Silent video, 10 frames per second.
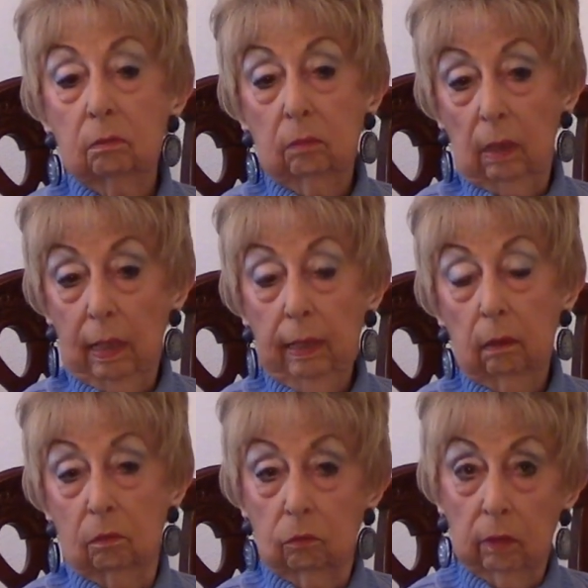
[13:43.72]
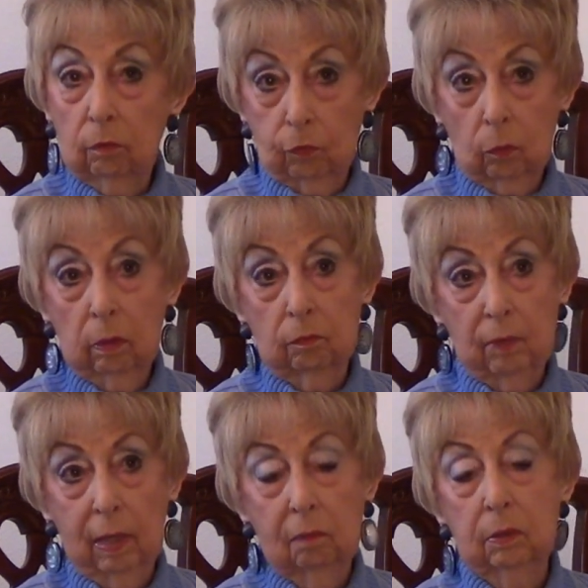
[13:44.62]
I had a 3-, 4-, and a
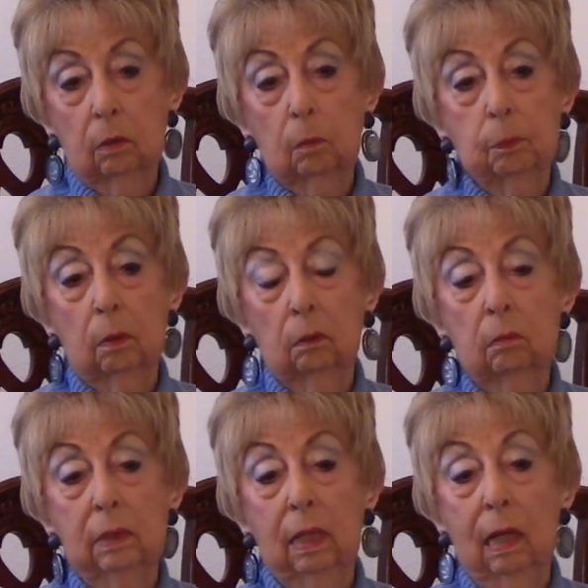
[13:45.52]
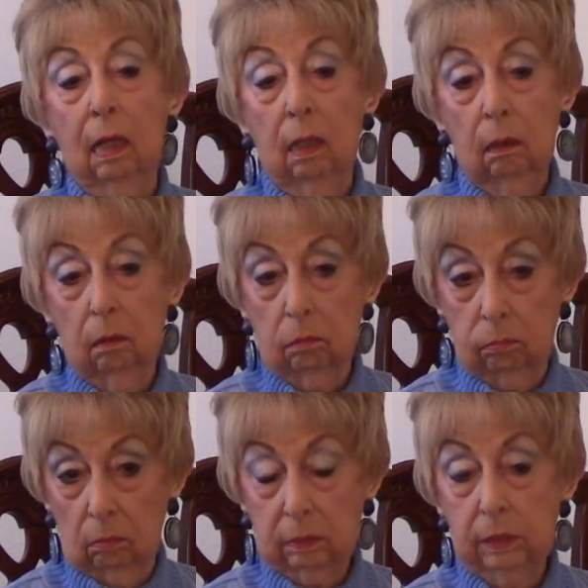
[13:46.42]
5-year-old program, and I hired a
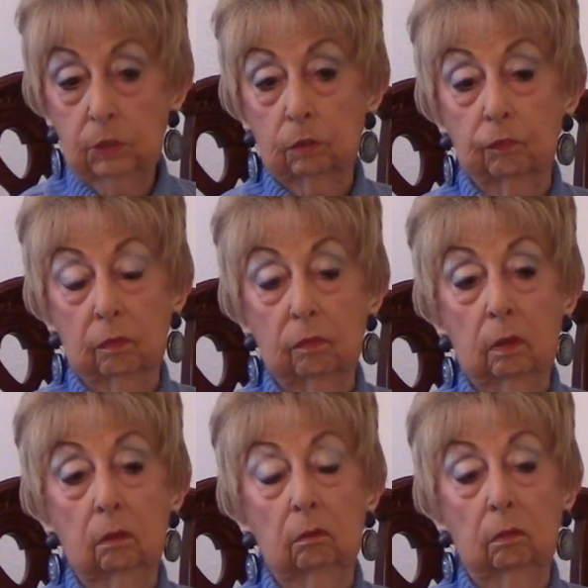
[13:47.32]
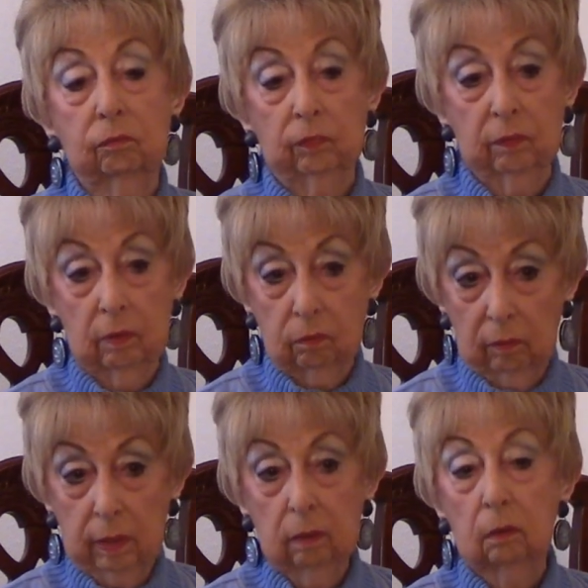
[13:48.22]
teacher for the
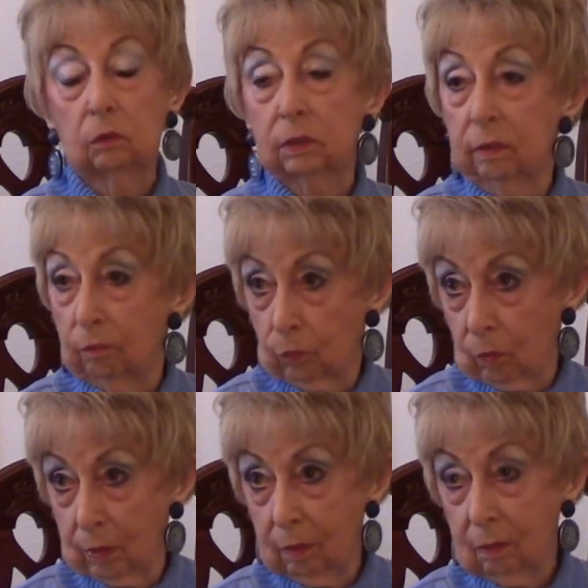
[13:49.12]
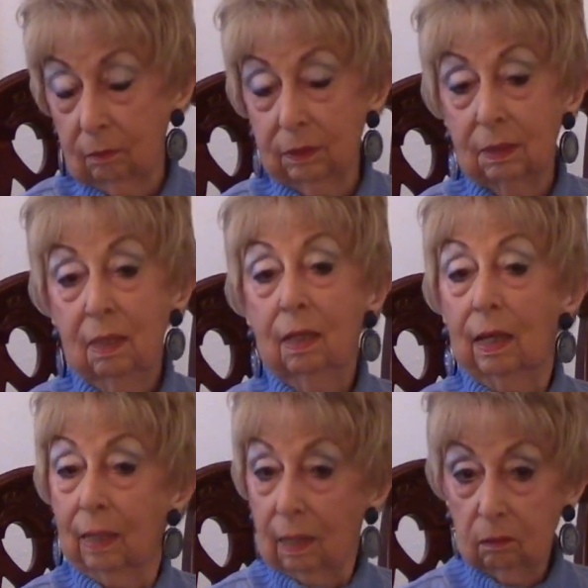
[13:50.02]
3-year-olds and the 4-year-olds,
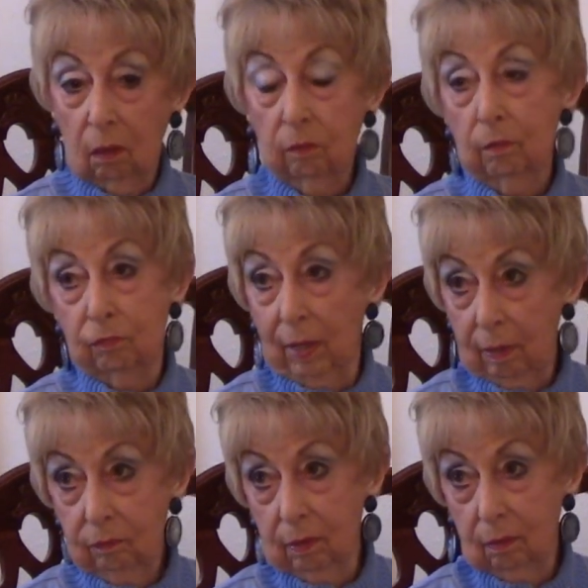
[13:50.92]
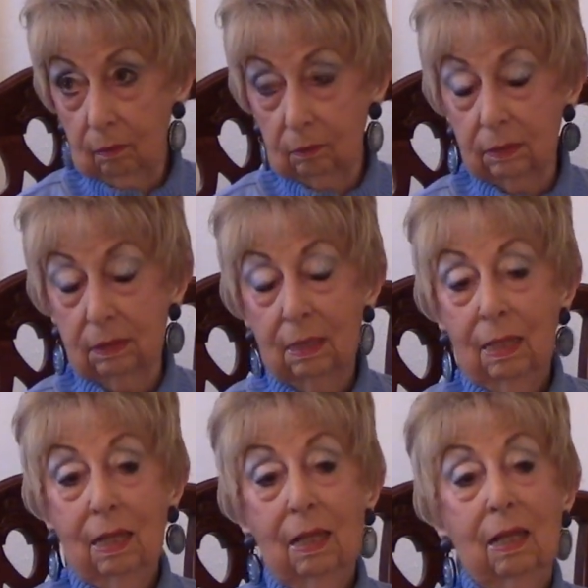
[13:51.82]
and I taught the 5-year-olds.
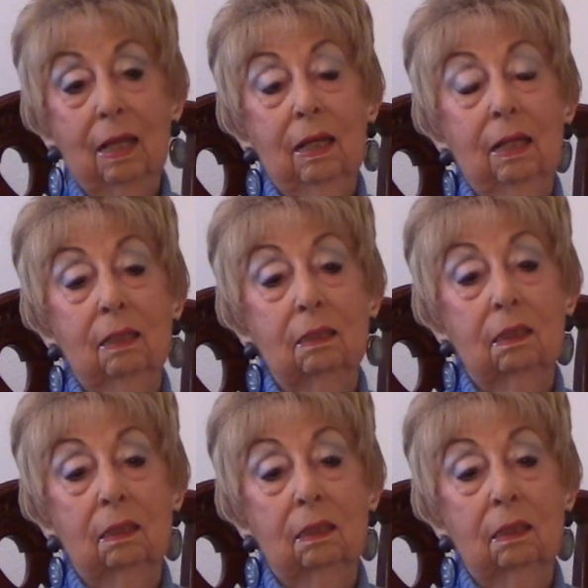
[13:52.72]
And